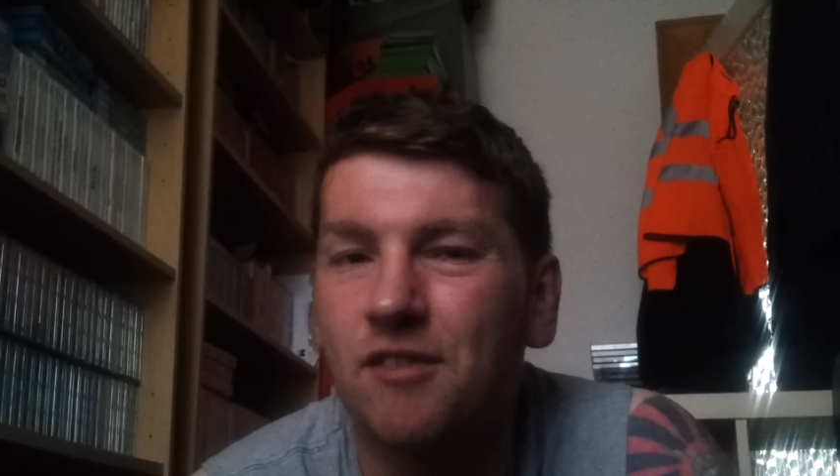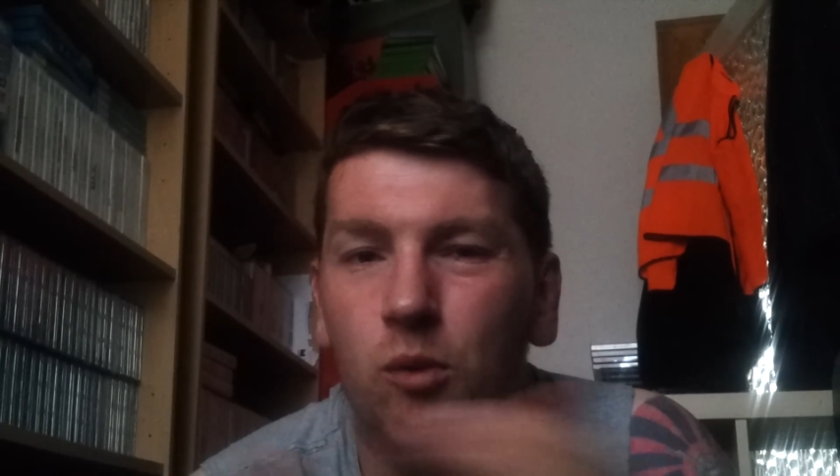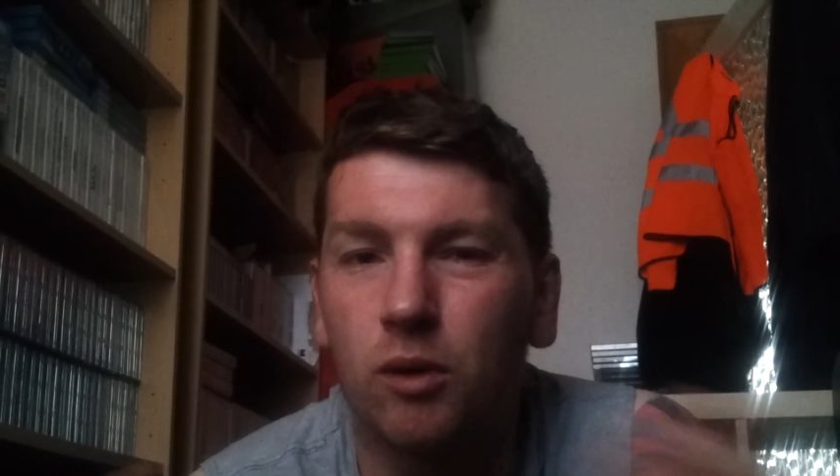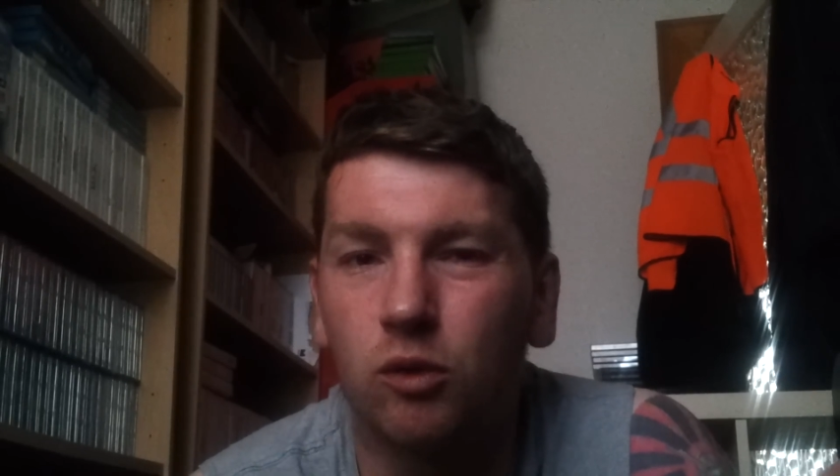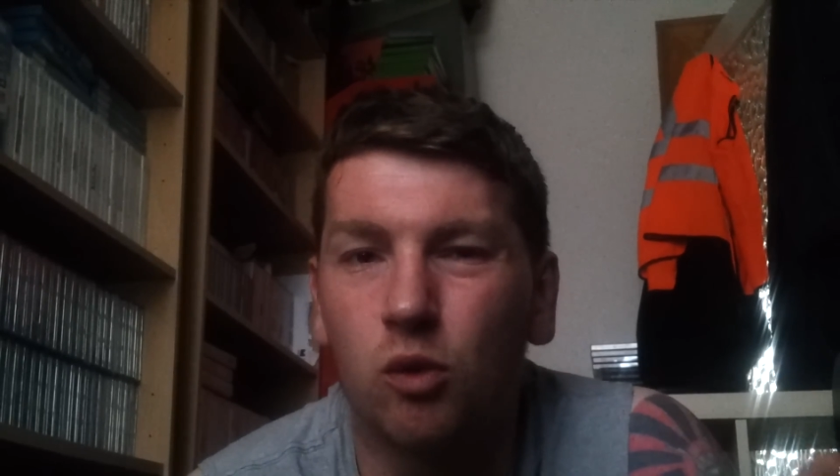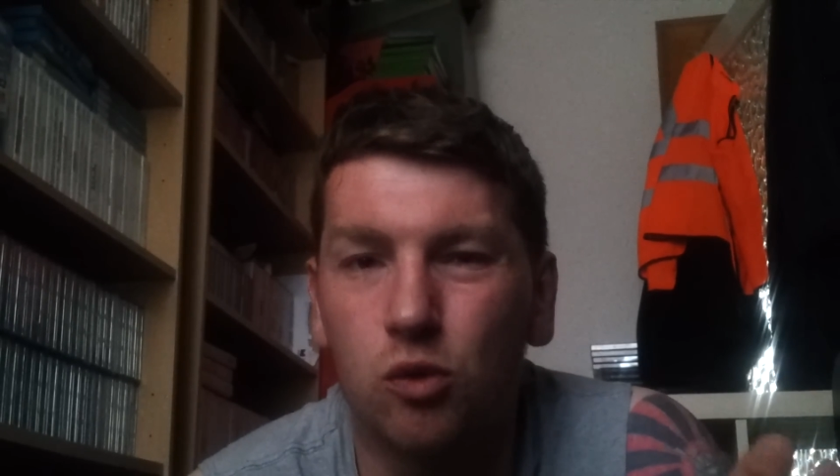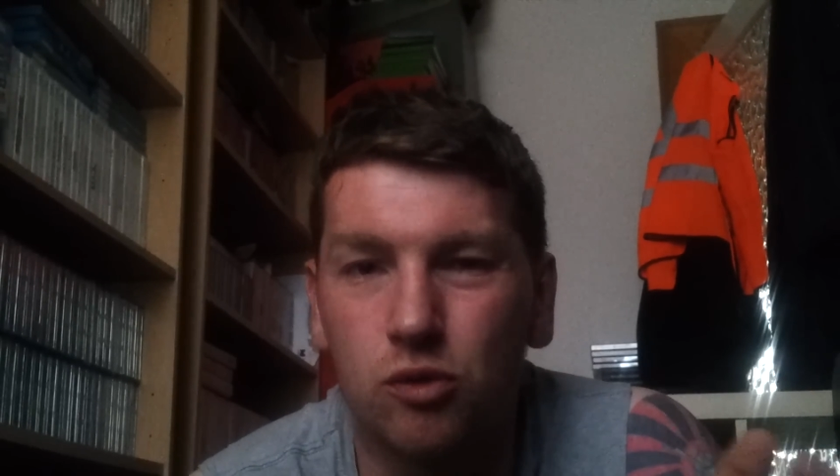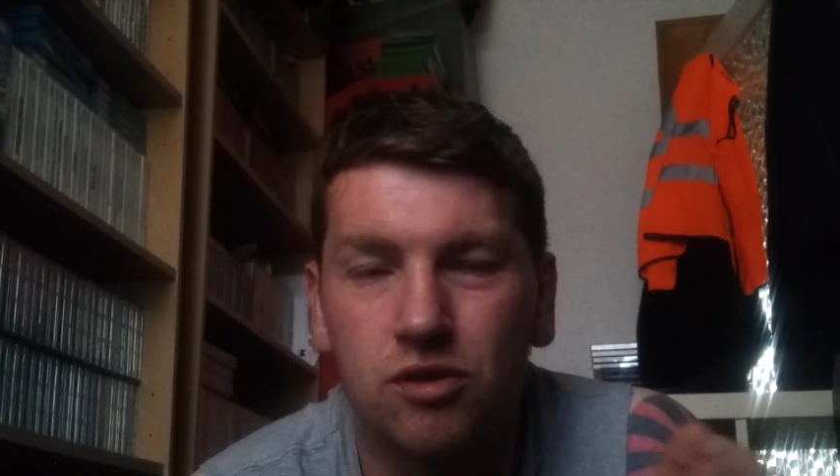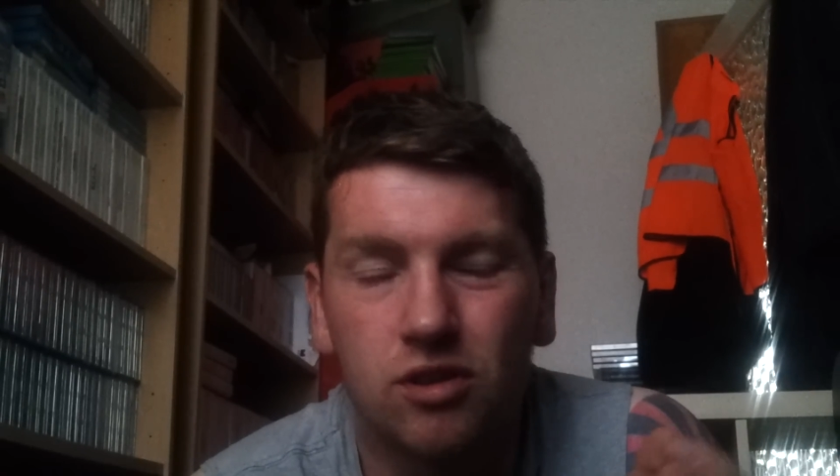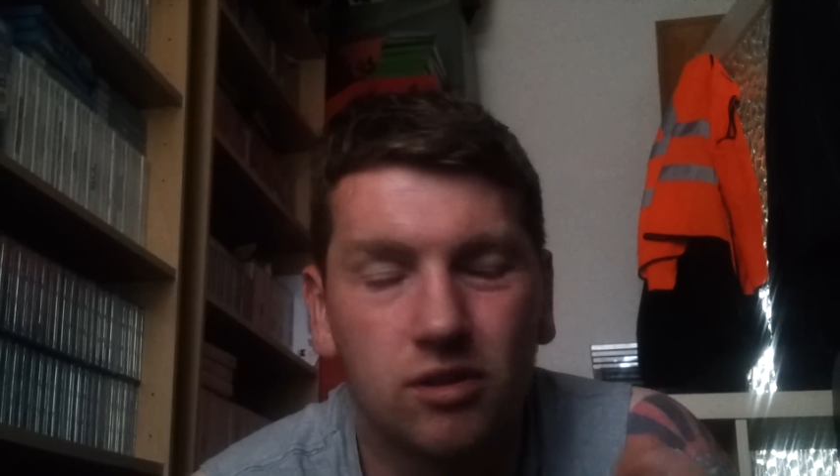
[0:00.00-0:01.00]
everyone
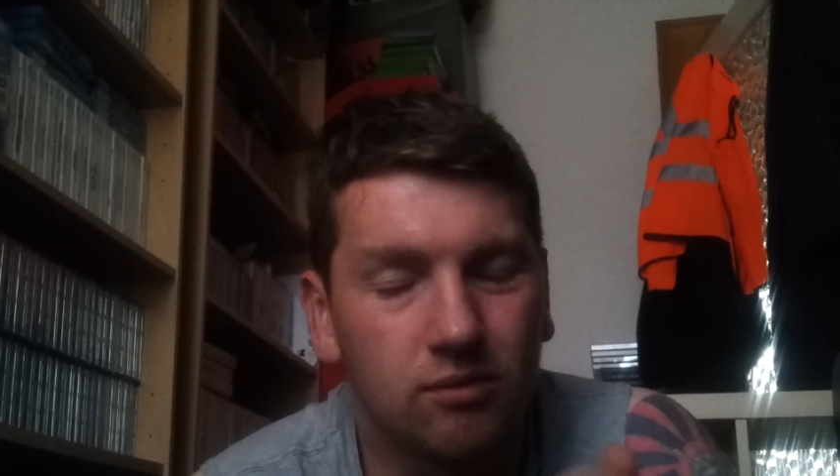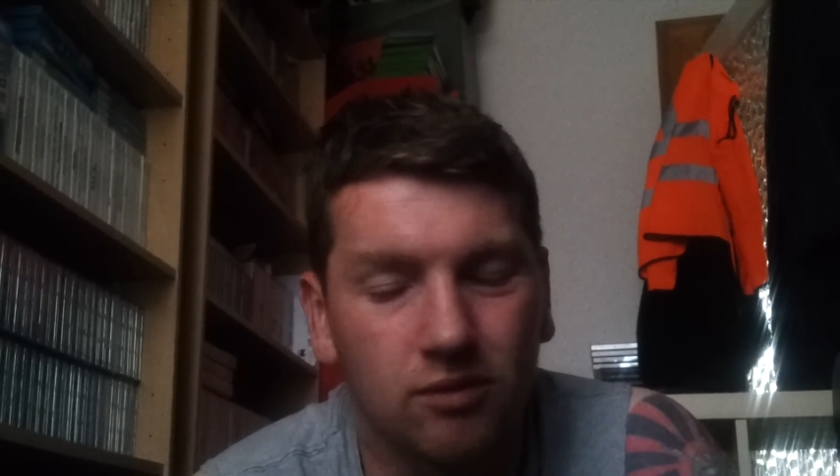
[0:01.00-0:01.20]
knows,